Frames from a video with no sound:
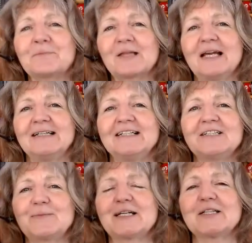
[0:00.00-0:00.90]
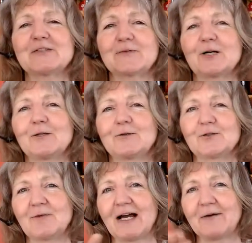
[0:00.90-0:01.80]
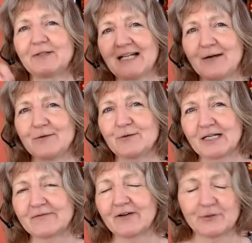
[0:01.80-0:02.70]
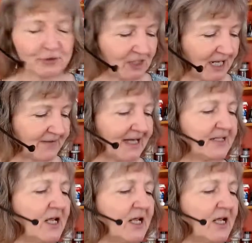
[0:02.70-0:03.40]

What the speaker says: it's because of the colors around and how you kind of understand that.